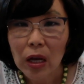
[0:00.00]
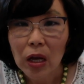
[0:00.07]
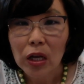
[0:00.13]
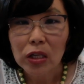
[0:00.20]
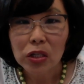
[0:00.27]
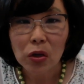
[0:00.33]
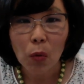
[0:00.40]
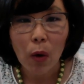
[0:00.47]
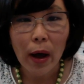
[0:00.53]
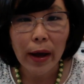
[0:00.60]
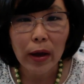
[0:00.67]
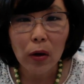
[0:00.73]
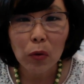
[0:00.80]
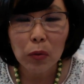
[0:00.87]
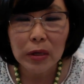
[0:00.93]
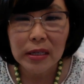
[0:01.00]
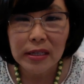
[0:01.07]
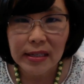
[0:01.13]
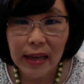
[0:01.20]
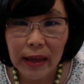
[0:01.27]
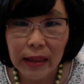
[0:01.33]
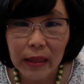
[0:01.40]
So I always
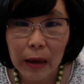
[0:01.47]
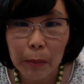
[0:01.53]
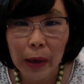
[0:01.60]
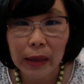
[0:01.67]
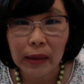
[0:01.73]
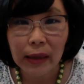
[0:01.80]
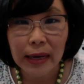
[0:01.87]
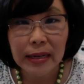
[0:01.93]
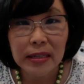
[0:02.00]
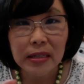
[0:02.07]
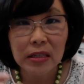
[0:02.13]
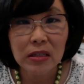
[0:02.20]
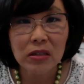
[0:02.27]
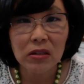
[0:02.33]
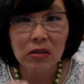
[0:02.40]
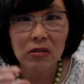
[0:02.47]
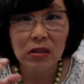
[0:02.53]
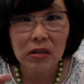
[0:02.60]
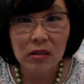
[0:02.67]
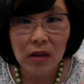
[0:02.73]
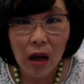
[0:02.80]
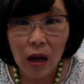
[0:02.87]
say that my late sister's
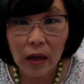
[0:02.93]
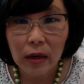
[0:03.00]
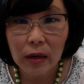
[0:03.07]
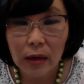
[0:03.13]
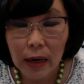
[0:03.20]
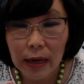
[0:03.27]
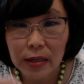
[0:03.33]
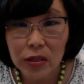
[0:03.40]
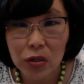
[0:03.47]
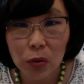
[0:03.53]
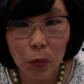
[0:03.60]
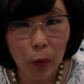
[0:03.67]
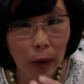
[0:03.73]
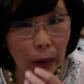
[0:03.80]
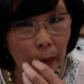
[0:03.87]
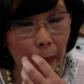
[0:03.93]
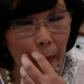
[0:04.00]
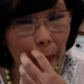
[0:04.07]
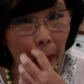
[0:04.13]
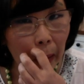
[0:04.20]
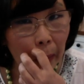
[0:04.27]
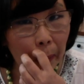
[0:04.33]
son,
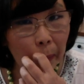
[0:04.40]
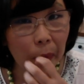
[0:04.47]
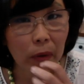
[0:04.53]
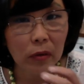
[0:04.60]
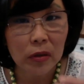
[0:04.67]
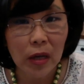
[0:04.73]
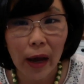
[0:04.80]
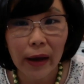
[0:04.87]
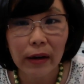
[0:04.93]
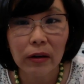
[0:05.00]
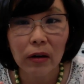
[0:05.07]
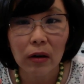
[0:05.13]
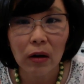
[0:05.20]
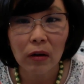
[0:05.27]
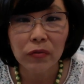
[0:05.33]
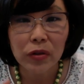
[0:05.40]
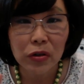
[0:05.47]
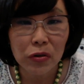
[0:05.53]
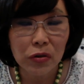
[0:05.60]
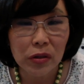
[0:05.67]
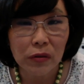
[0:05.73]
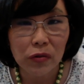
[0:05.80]
S-U-N, died of
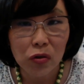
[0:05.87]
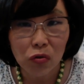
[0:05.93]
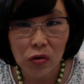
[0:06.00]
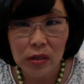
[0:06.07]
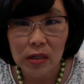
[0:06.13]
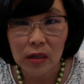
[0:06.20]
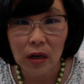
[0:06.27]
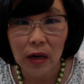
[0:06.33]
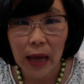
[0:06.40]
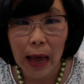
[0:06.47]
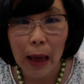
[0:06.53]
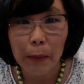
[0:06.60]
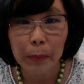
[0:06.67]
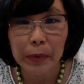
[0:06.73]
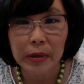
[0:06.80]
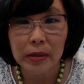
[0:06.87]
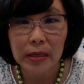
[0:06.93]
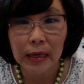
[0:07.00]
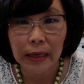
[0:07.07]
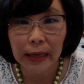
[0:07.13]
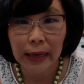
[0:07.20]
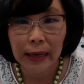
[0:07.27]
years of stress and unhappiness,
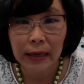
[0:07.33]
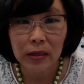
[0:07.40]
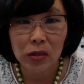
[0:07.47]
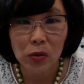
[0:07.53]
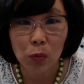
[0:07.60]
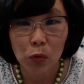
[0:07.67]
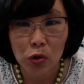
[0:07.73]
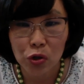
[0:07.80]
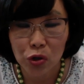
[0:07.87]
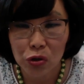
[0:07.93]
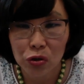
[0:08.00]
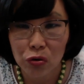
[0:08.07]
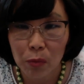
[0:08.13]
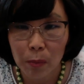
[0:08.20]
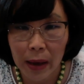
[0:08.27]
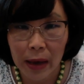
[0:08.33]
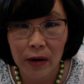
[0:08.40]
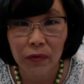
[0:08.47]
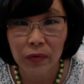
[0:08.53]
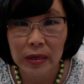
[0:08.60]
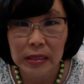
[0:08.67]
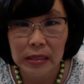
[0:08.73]
and cancer was just her
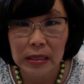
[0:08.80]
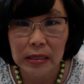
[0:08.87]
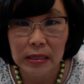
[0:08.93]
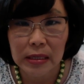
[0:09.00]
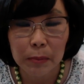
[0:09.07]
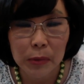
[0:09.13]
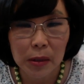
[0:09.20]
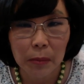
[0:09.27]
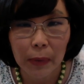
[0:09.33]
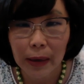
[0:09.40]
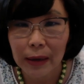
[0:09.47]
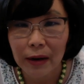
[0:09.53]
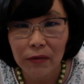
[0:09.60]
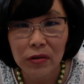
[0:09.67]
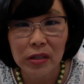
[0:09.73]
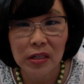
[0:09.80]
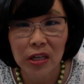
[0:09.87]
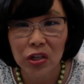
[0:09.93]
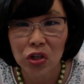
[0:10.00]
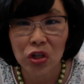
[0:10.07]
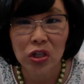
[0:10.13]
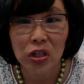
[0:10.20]
manifested symptom. I never say
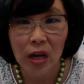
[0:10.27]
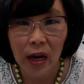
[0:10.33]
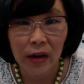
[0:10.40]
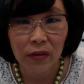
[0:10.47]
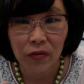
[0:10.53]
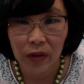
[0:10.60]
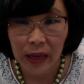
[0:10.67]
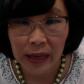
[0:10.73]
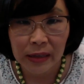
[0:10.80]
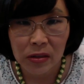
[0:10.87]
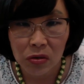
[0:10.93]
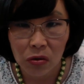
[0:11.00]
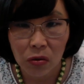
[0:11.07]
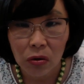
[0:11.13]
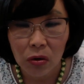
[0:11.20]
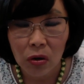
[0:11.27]
she died of cancer.